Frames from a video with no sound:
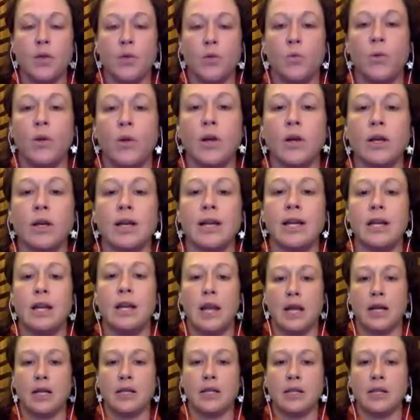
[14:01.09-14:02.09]
We are
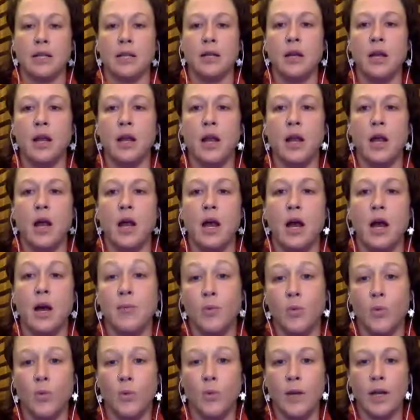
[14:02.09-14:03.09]
connected.
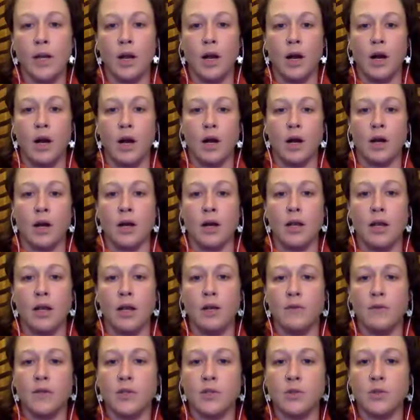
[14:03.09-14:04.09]
We are
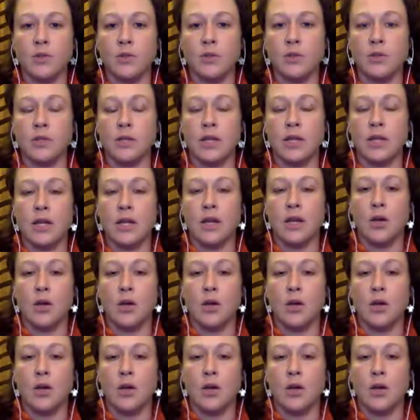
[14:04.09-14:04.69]
individuals